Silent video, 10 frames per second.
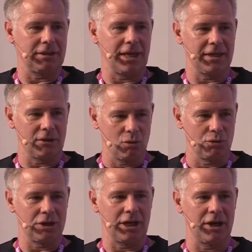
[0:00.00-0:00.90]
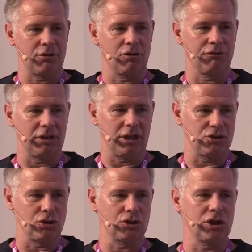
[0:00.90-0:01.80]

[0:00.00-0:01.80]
take good care of teachers,